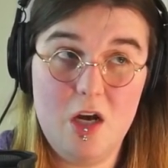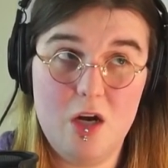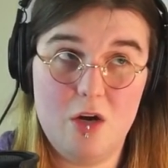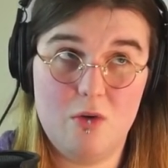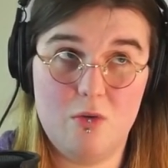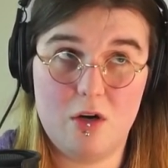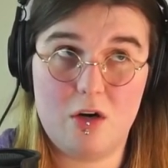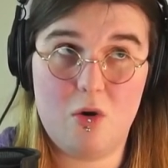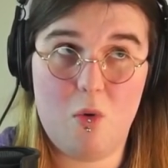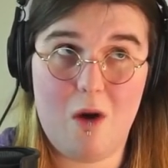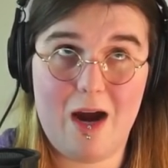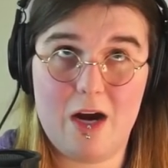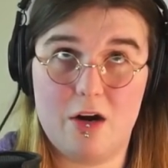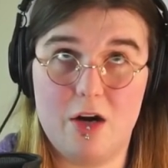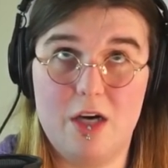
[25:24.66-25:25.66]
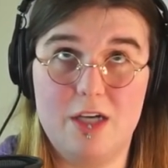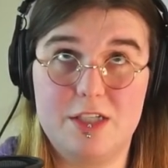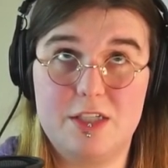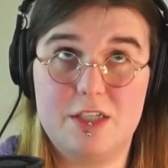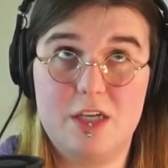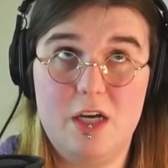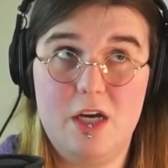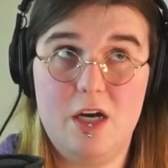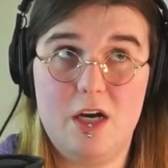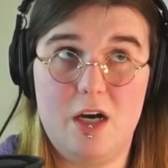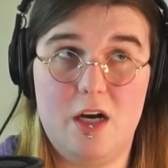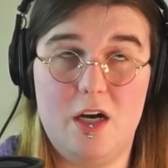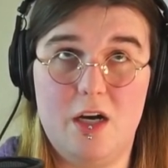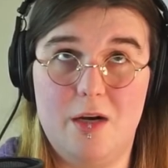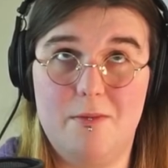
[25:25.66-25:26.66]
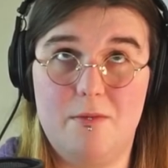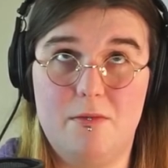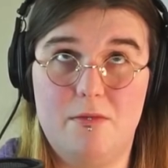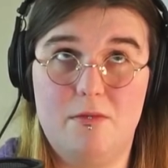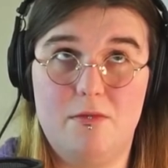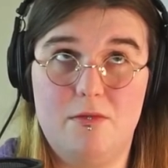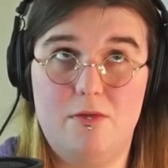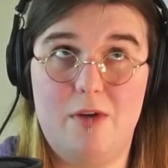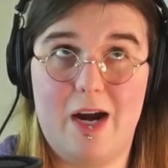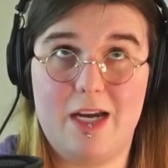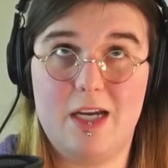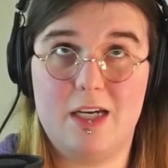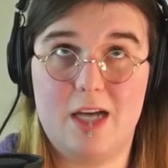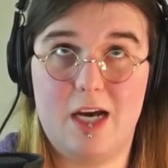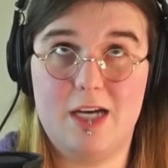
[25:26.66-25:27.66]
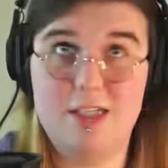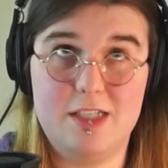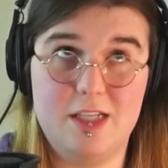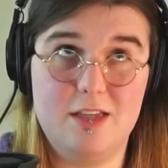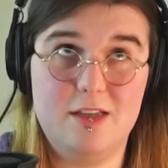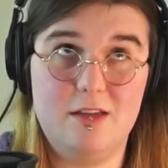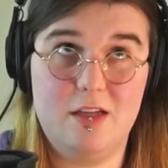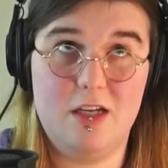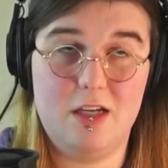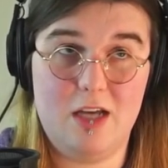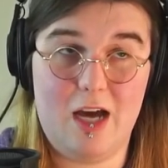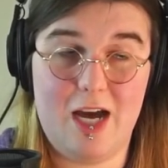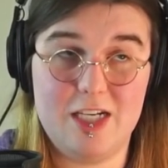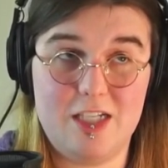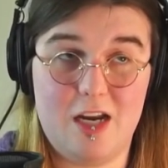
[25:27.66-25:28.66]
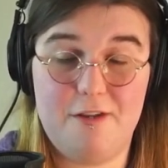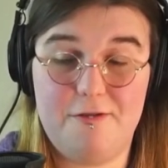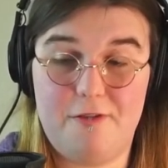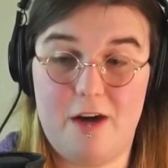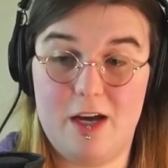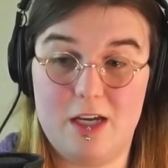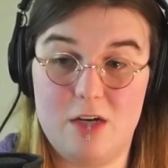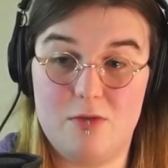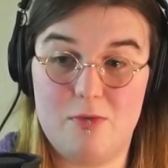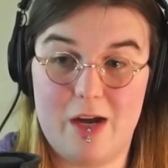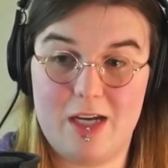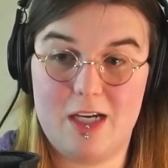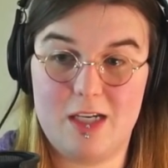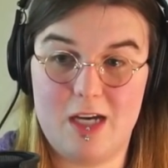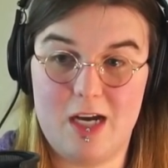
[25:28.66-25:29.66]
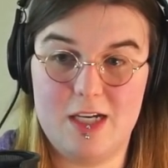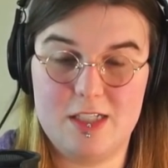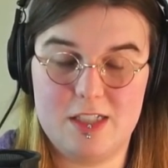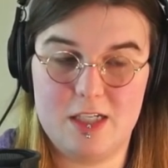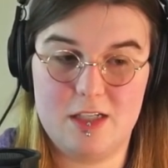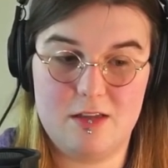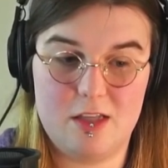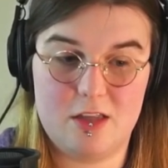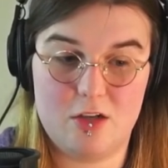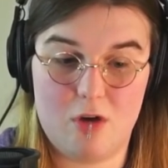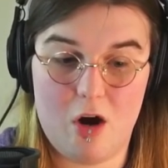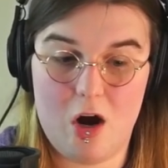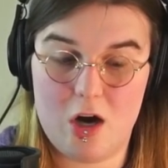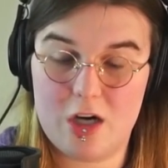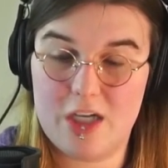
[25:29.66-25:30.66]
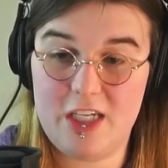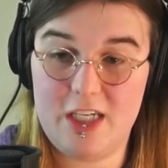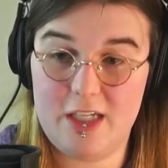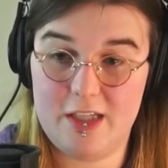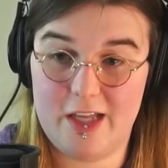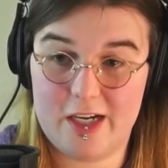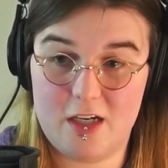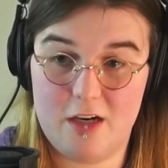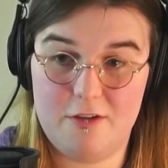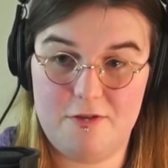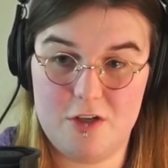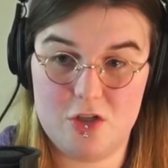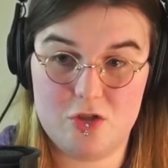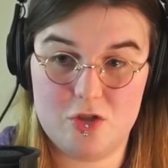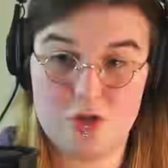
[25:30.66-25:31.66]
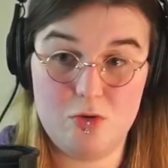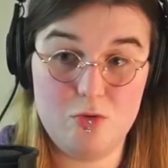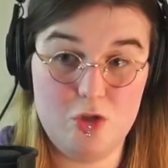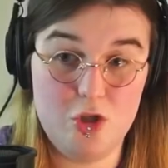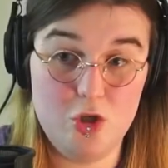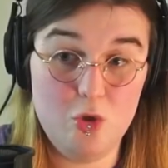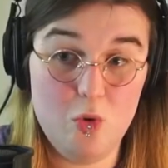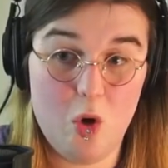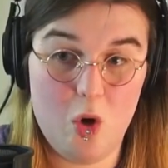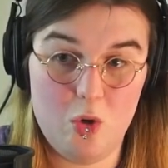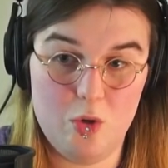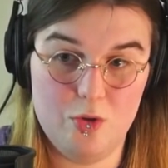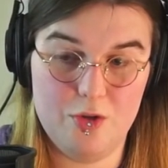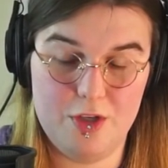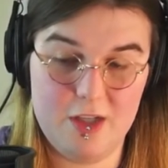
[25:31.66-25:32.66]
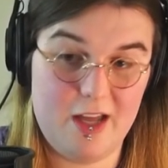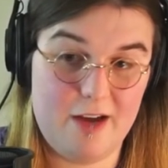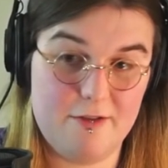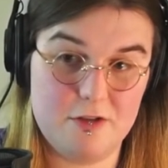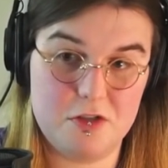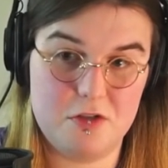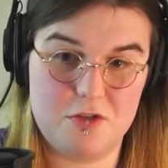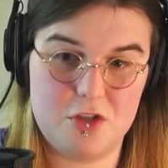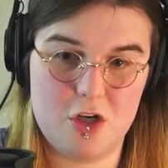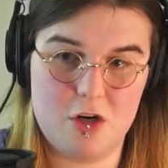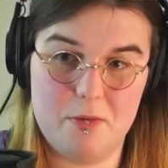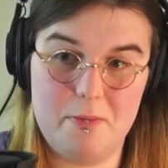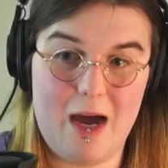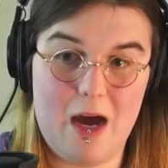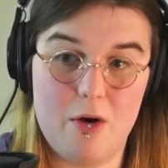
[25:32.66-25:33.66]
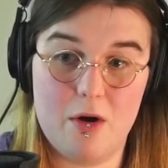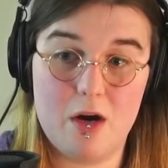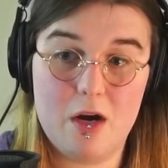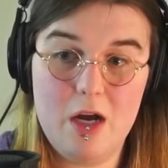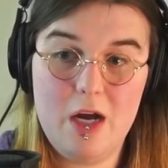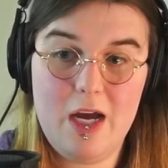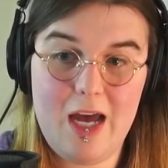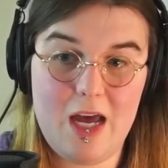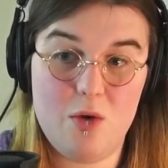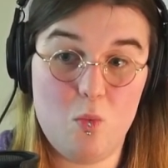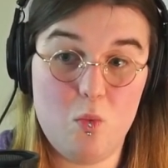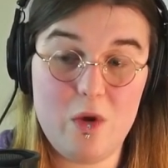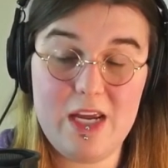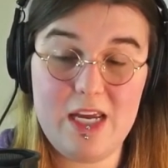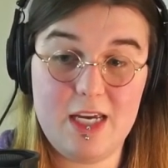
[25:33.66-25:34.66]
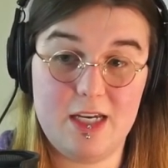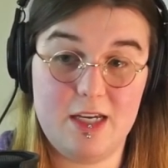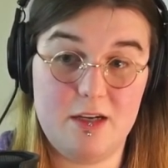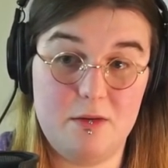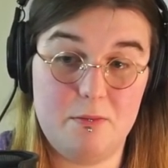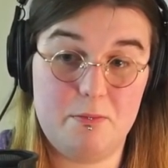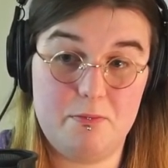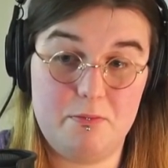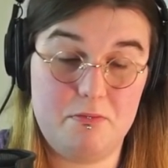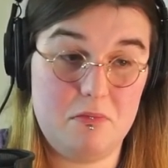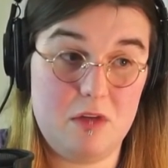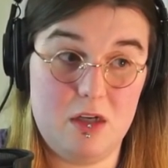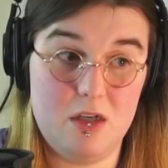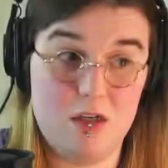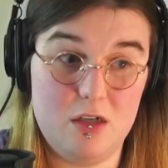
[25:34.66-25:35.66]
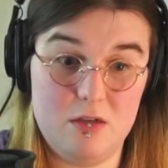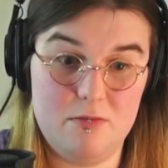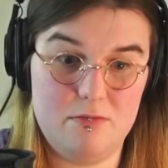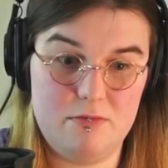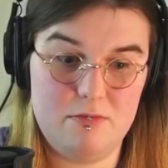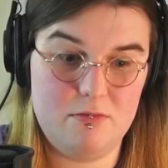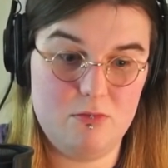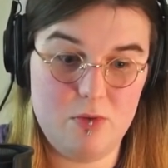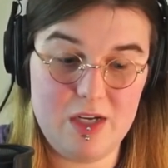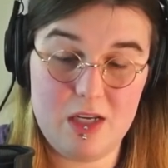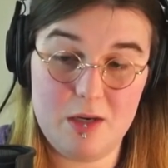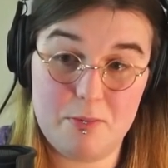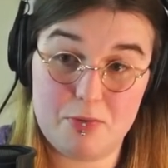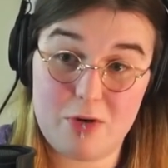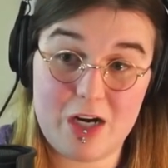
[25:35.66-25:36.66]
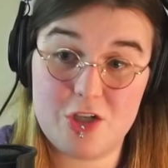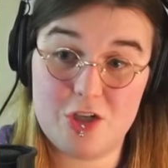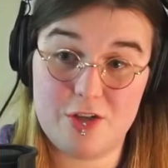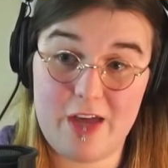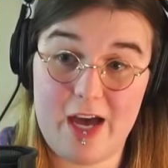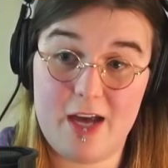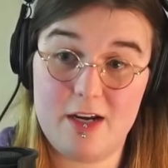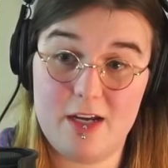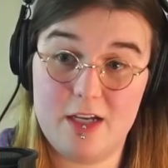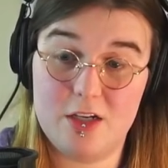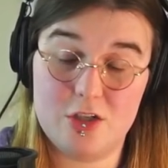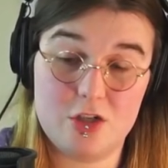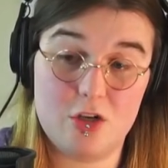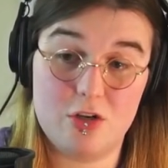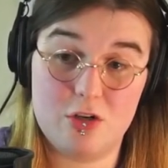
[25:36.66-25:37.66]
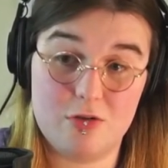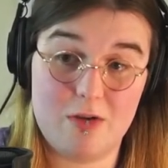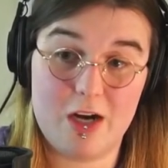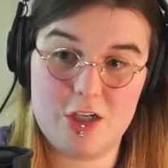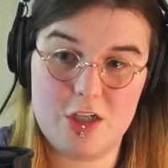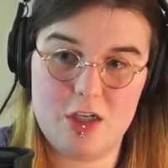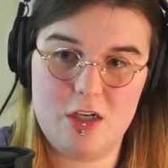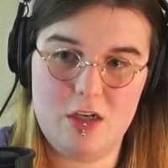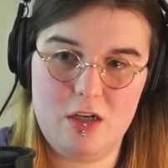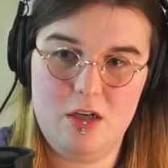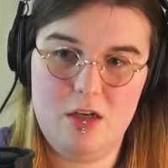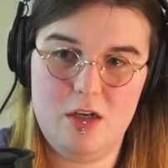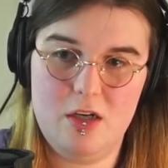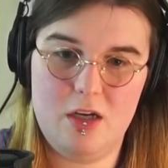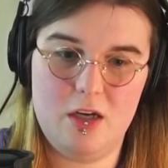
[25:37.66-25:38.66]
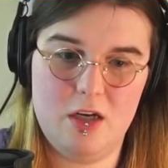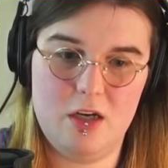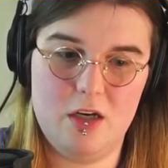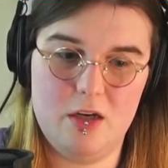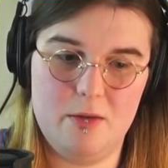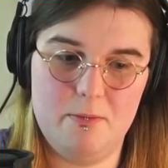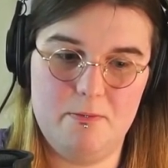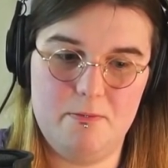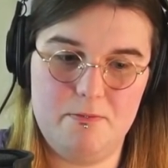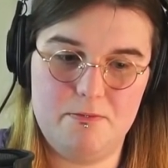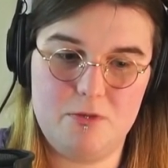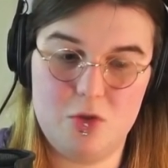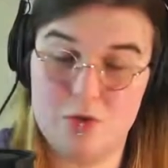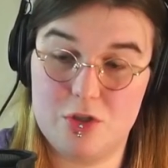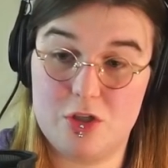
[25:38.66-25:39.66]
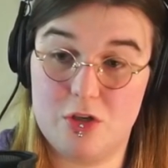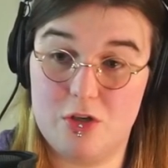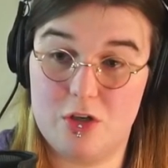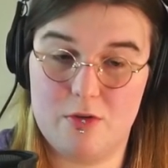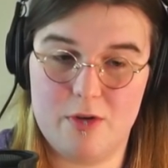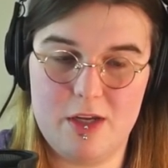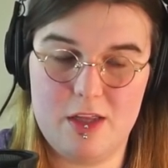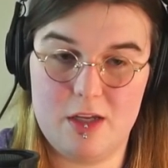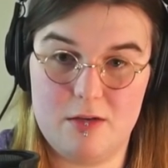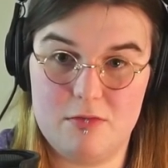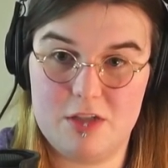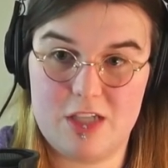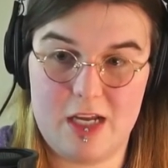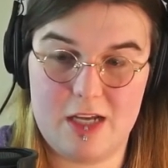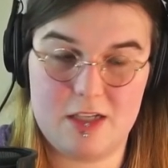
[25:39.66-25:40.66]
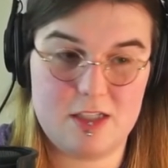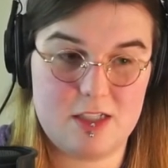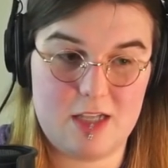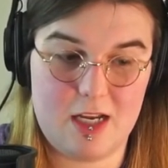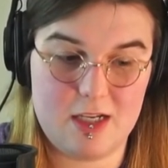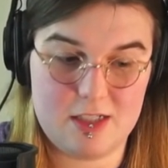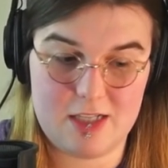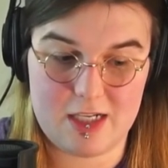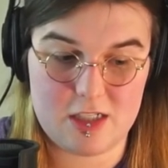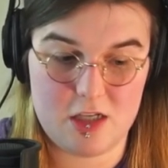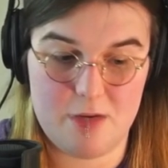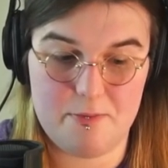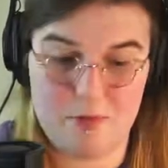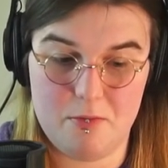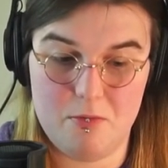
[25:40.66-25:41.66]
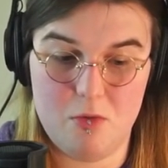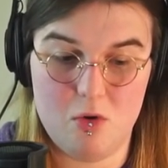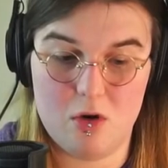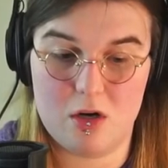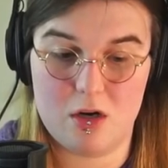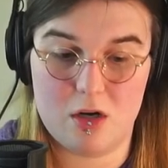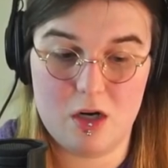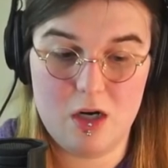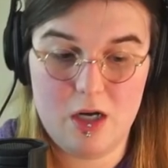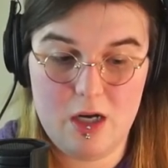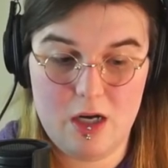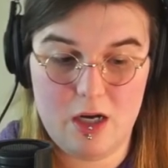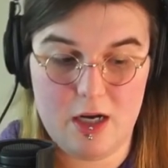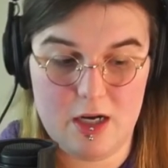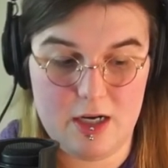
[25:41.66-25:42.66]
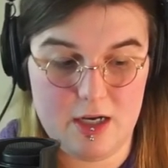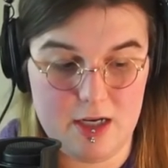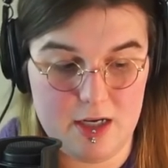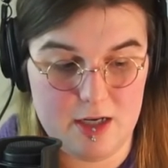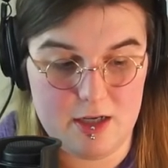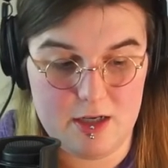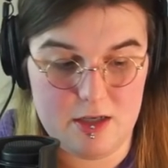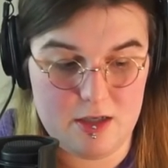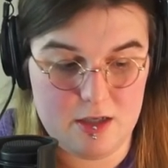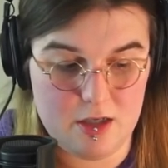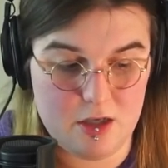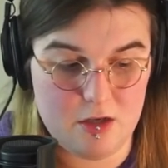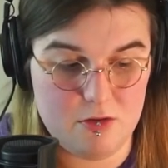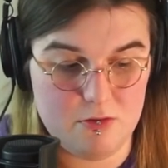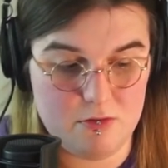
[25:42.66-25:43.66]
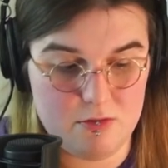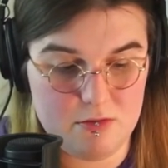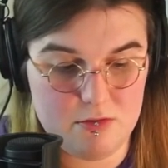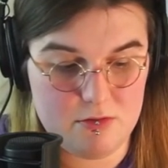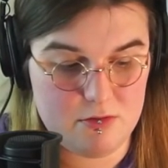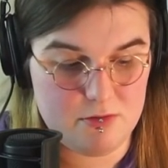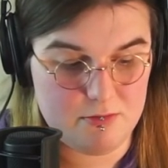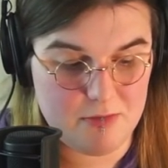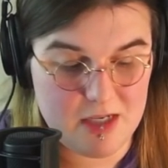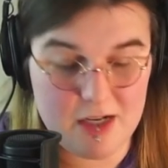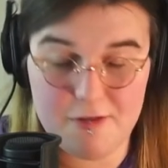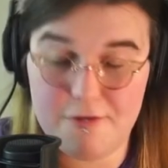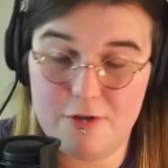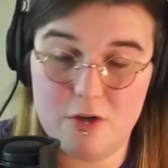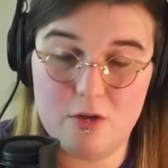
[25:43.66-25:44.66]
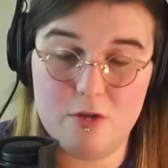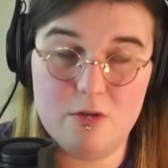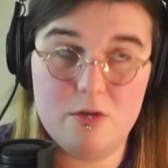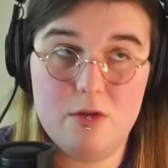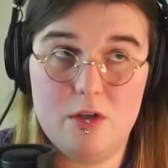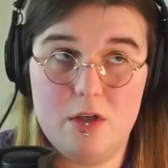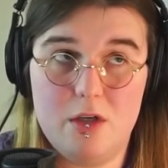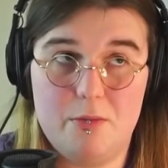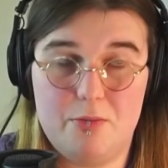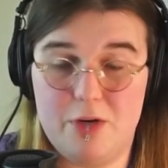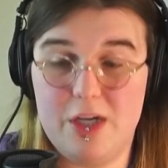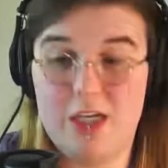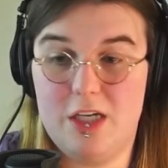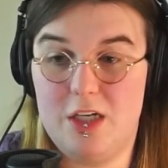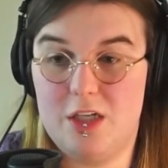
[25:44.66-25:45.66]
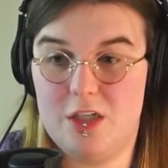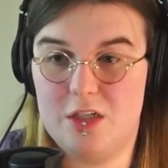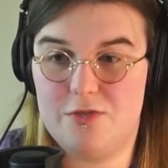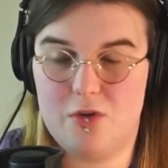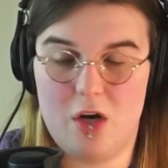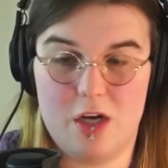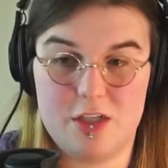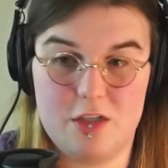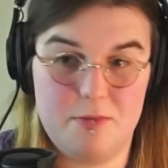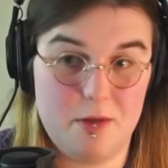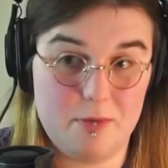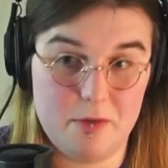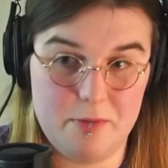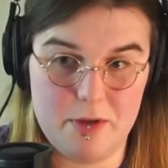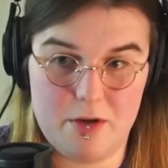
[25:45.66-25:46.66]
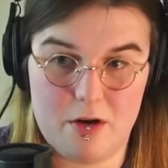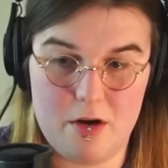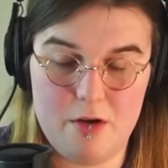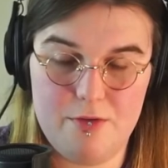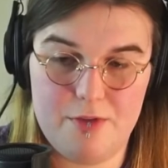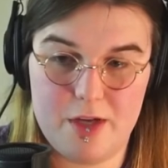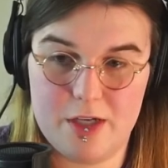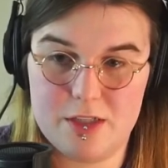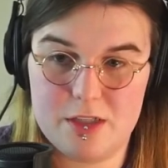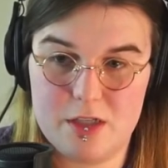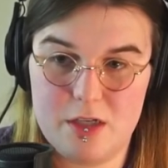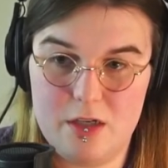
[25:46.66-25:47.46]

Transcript: require us. Um, recognizing uh, identifying and recognizing that there are key elected officials who do hold levers of certain power and we can uh, we can pressure that in a certain direction um, to a certain degree that set, st- sets up more, uh, you know, meaningful preconditions for us to be able to build our own things.